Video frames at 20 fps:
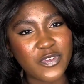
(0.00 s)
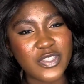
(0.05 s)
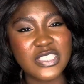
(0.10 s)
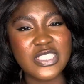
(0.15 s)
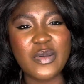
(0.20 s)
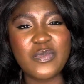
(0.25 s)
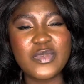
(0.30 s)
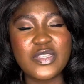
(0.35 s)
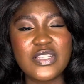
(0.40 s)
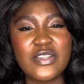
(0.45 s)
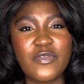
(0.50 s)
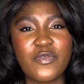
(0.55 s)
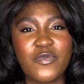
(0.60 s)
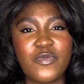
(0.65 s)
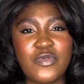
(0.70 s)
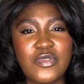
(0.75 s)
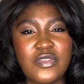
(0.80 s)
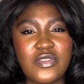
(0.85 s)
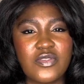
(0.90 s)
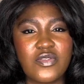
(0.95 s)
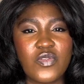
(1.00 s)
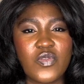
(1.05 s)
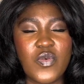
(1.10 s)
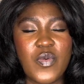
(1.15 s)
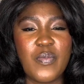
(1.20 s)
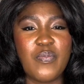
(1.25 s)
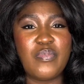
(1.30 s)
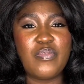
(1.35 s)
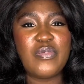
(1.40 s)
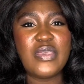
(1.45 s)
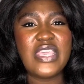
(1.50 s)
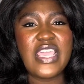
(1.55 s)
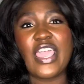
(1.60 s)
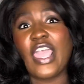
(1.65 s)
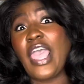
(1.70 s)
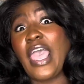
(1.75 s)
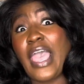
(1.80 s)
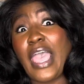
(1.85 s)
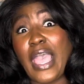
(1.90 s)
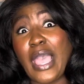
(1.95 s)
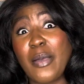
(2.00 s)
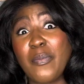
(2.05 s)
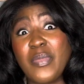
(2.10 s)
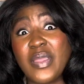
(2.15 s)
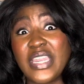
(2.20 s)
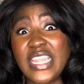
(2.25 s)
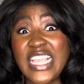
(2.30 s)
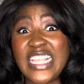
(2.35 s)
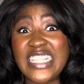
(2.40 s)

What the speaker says: for something to be a habit,